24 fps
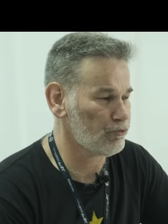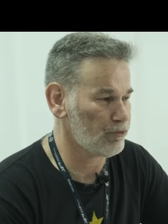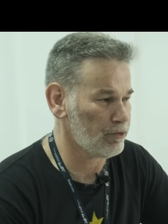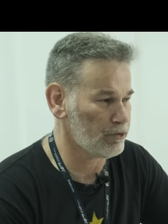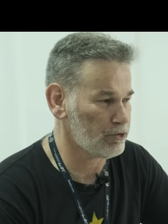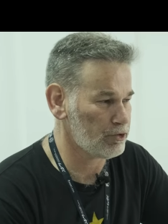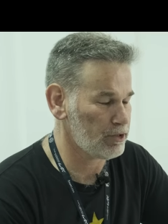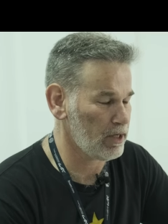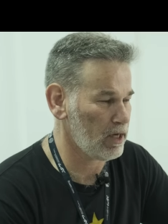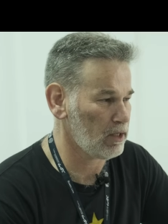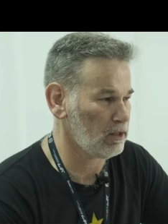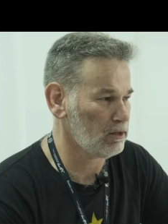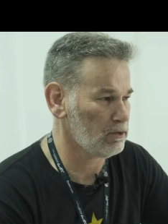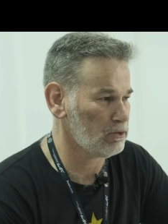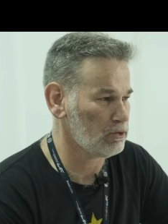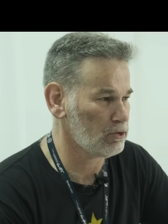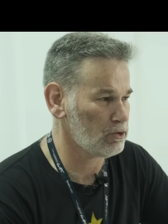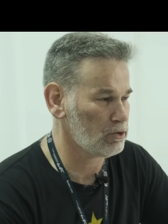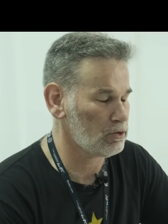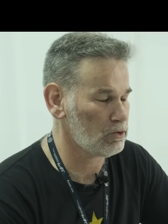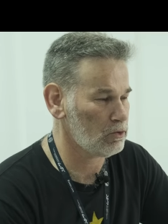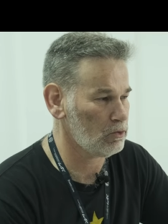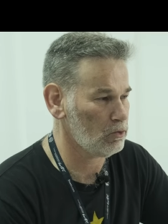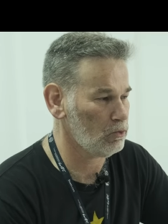The
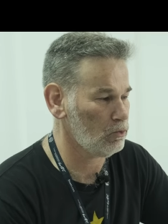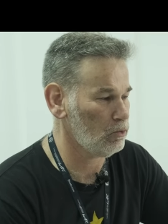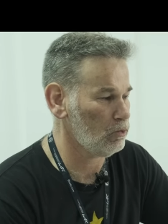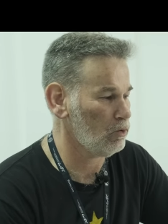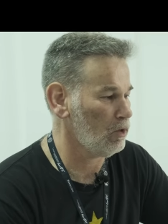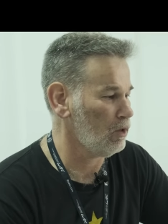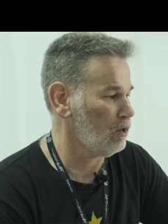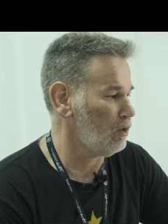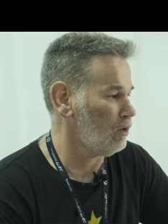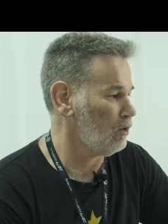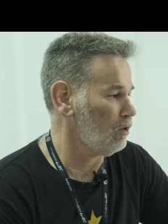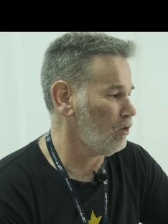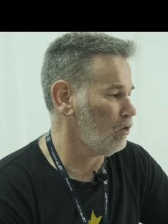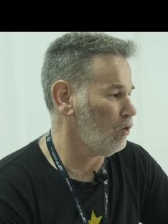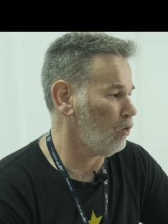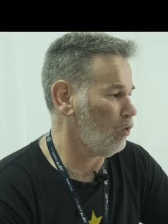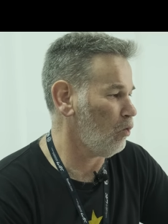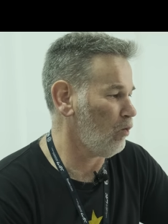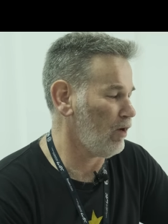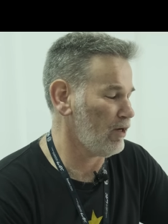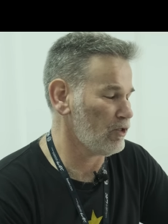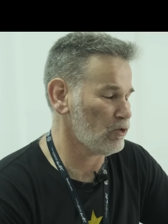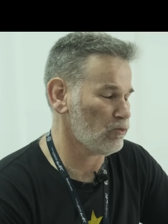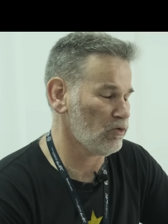challenge to
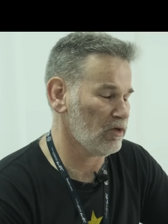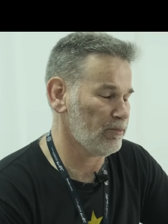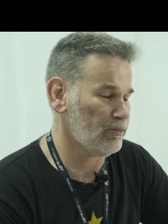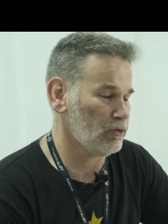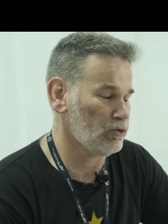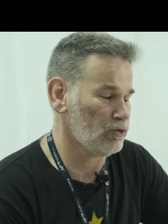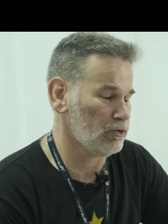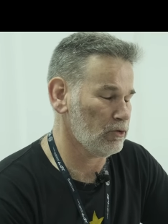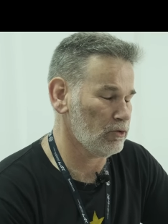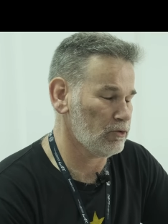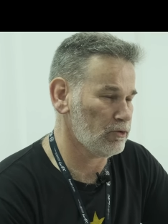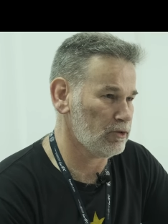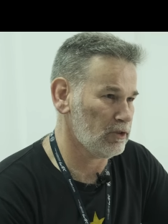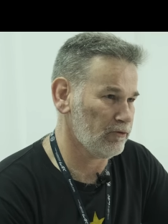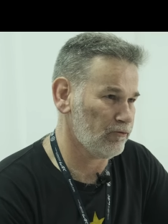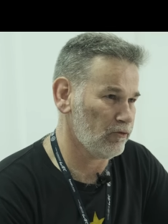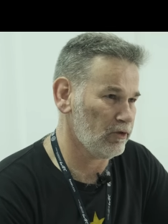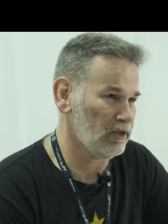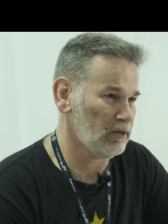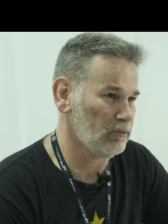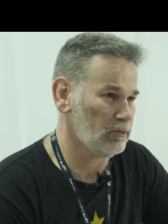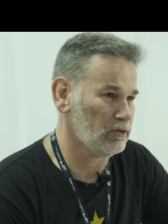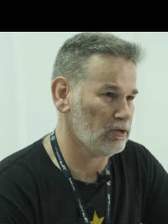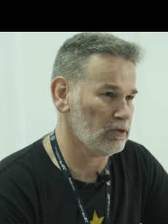always reproduce
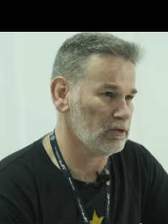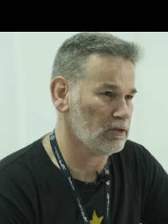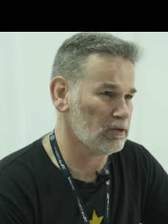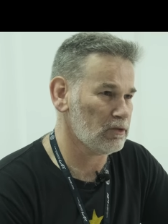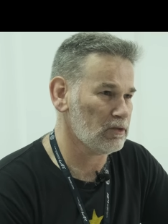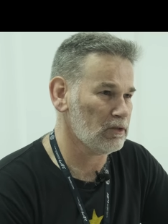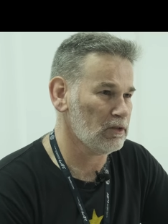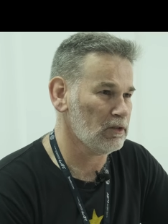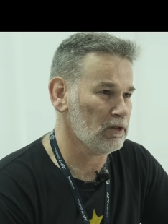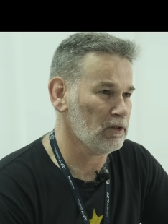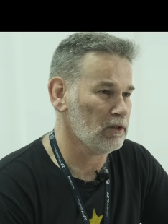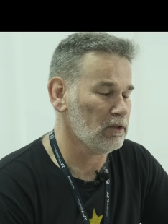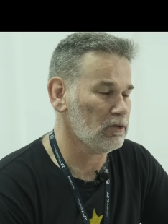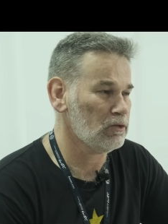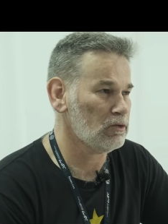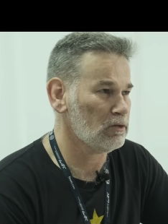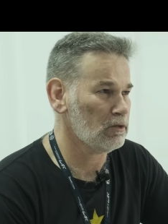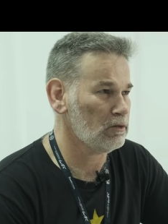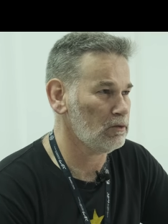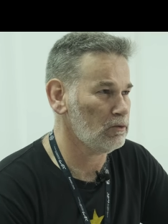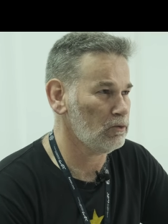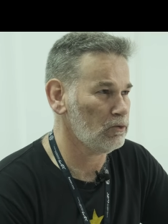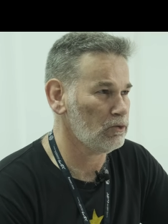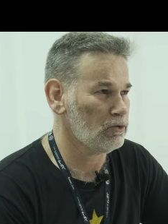different images,
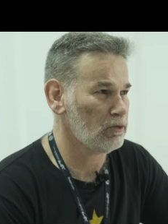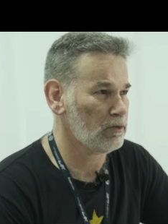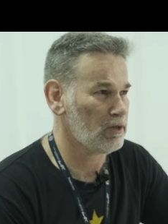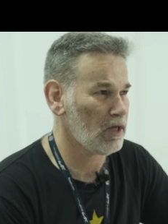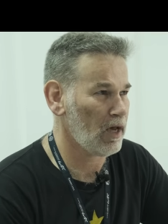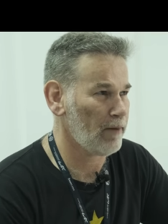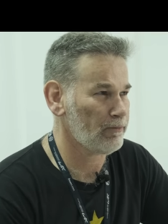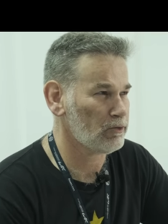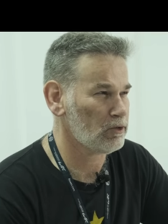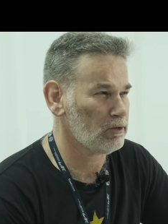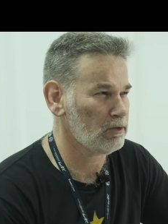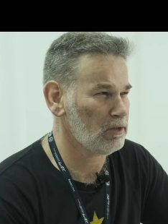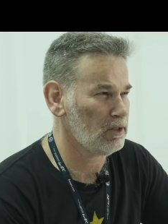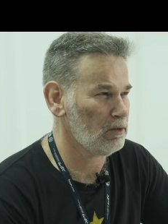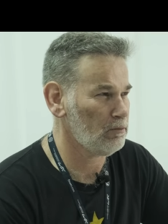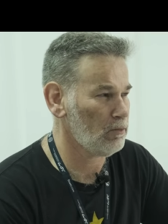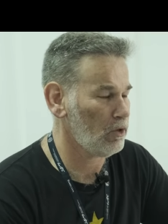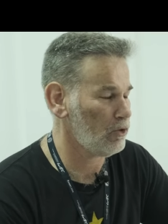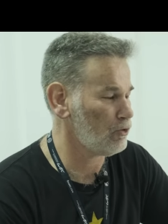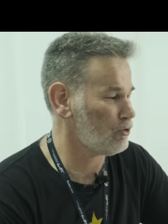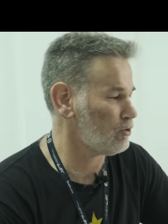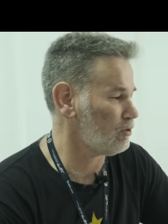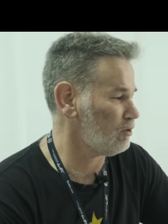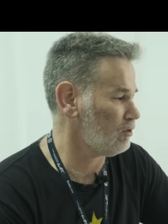to capture the
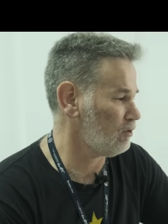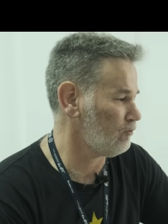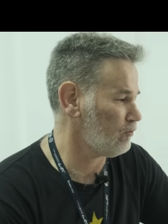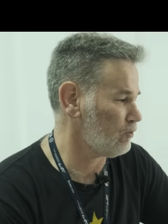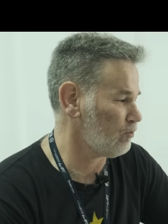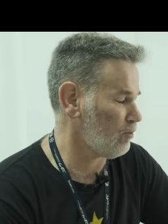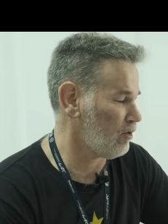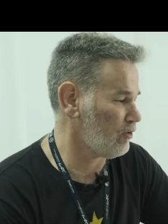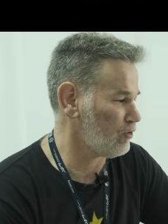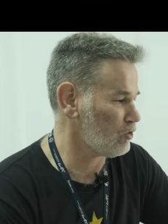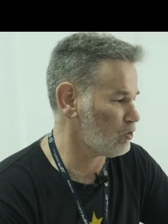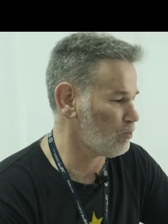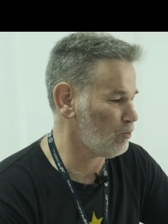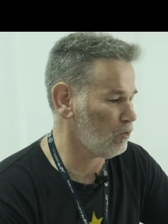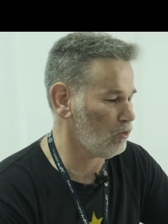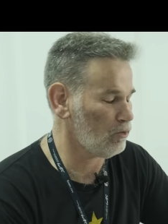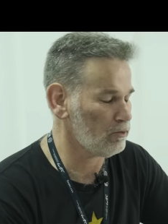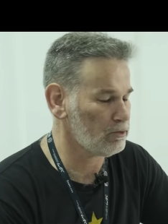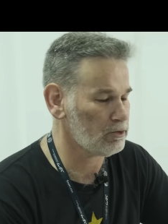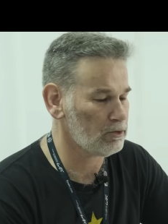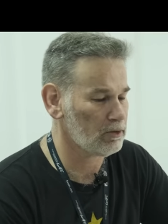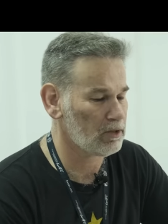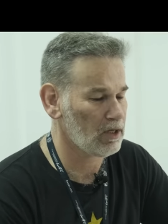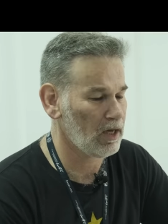emotion of the
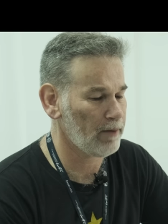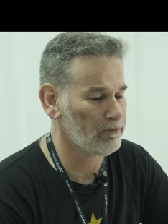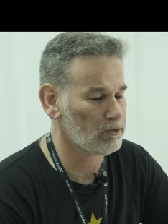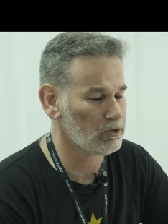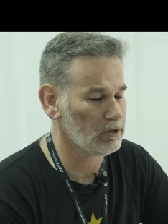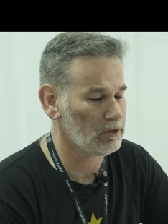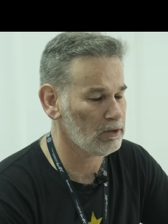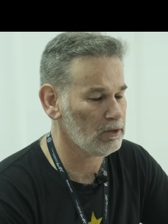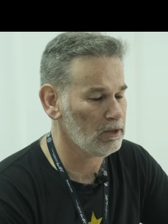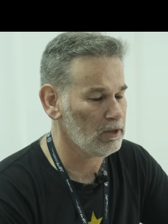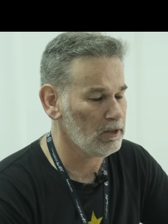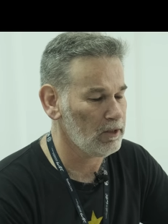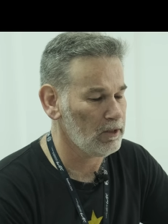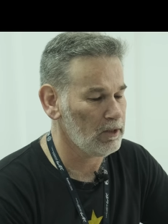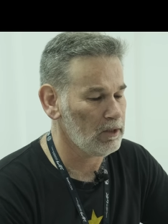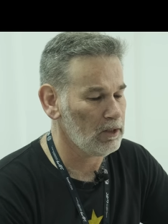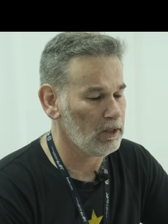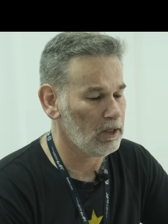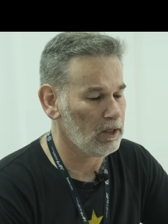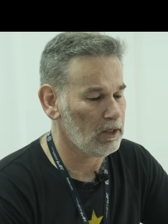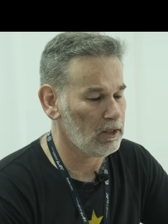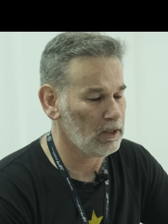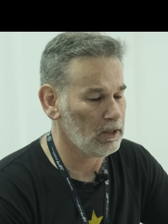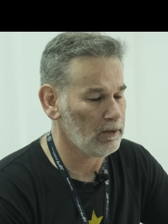motorsport, to capture
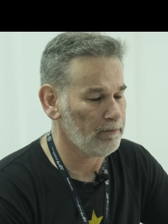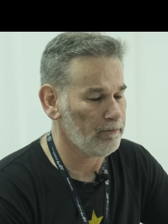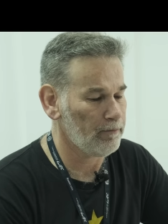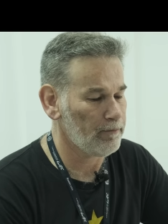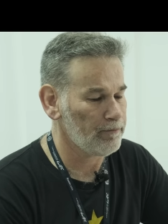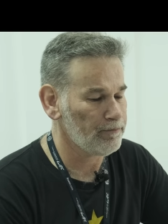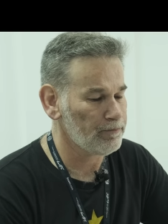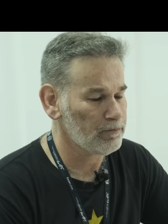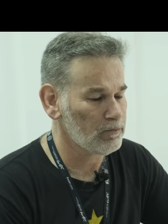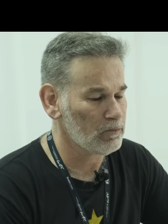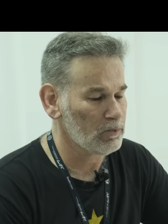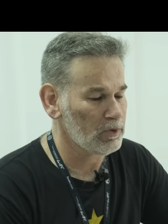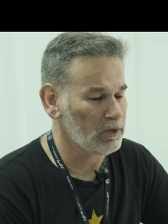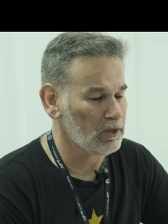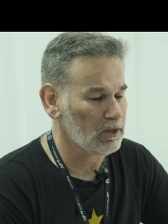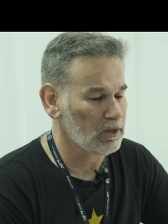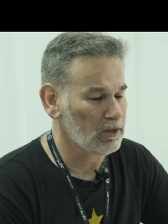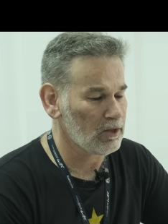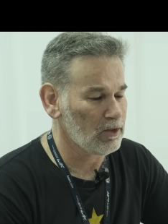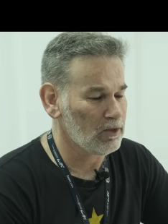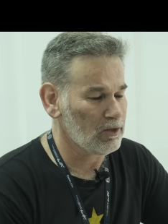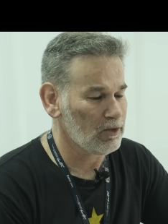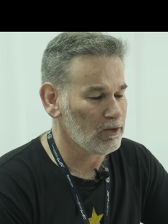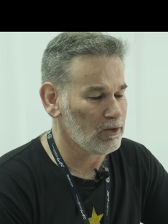the
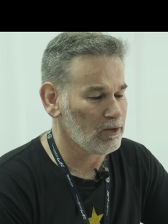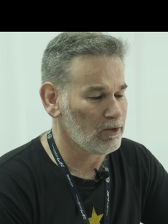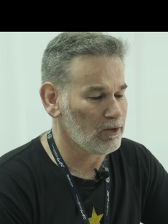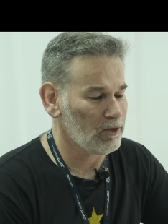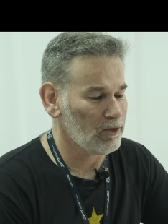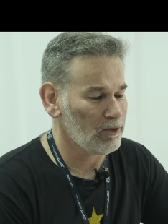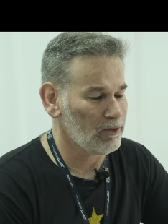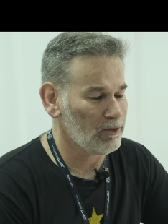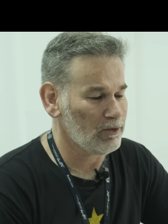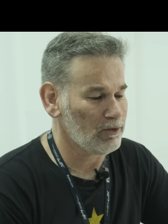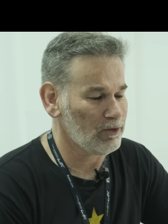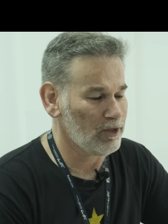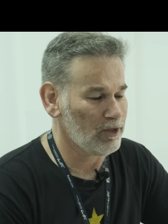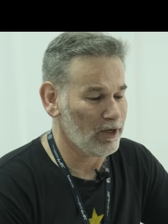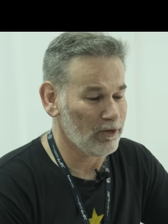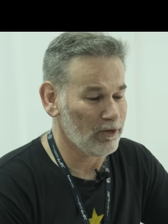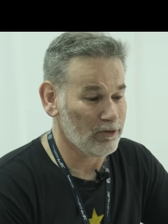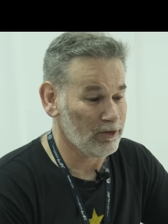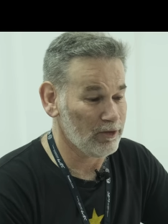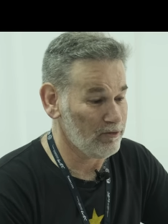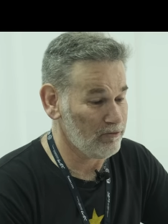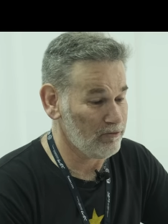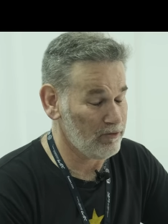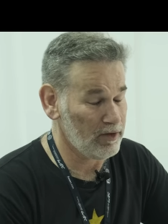
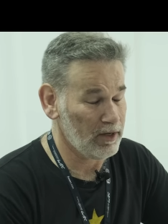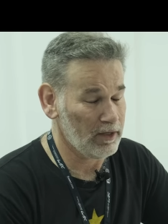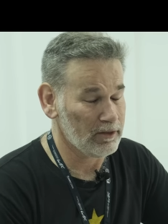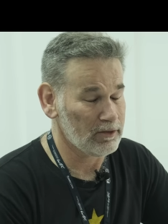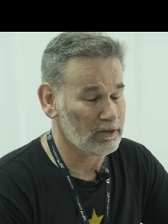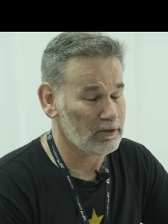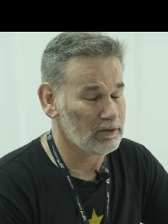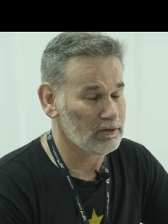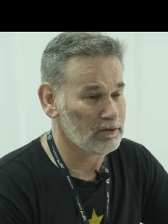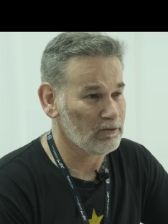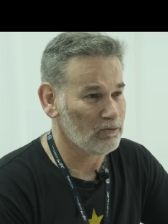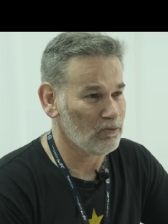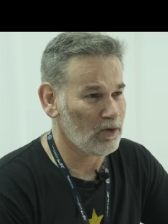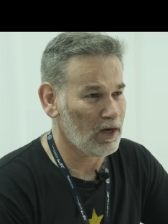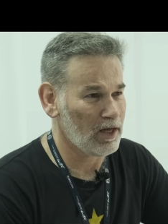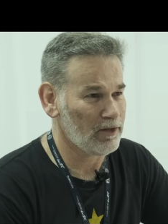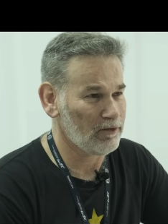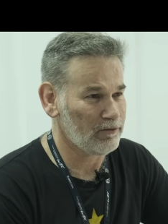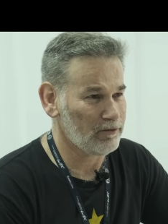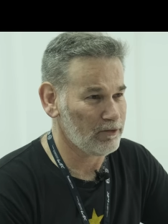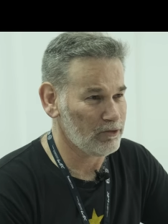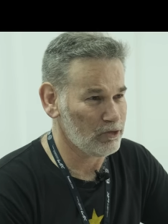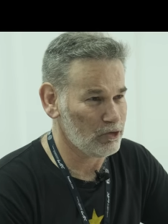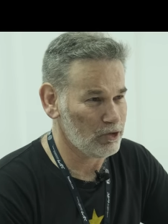event,
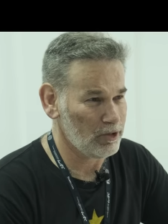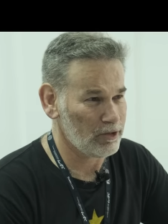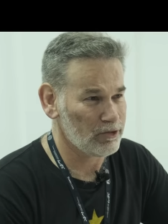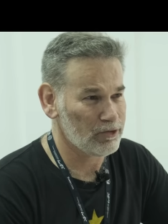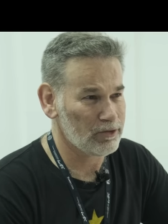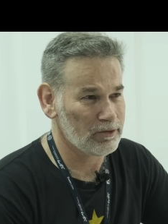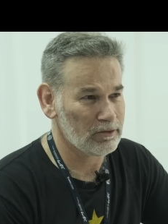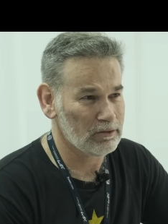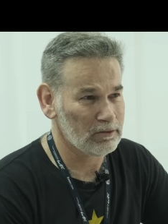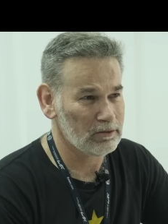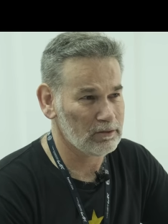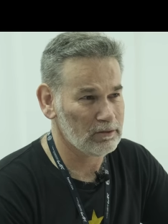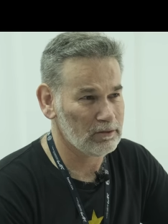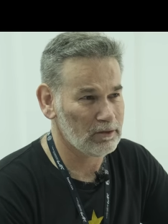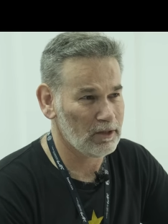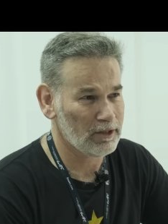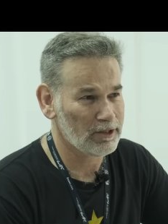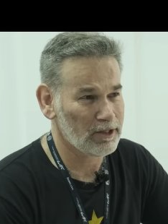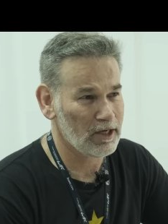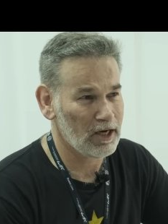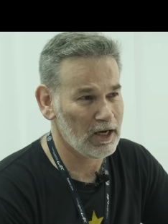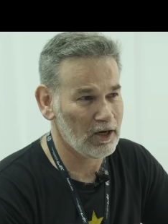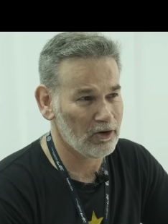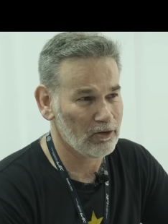rather than just a
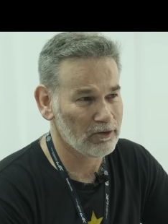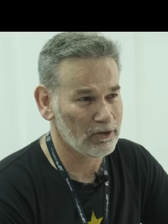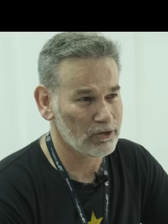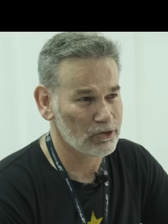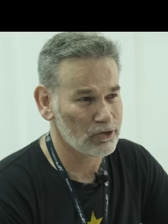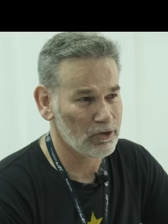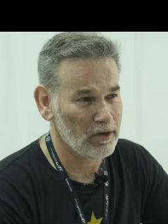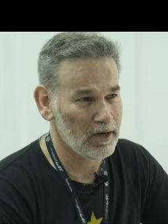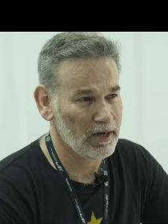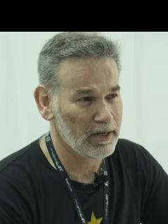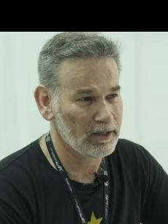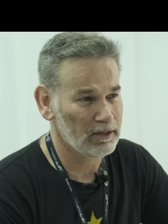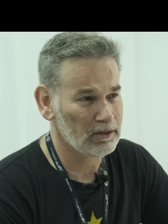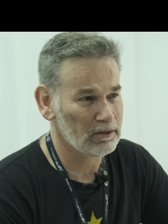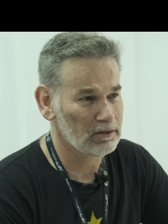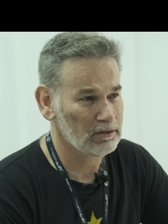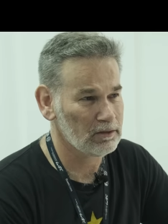car on a track.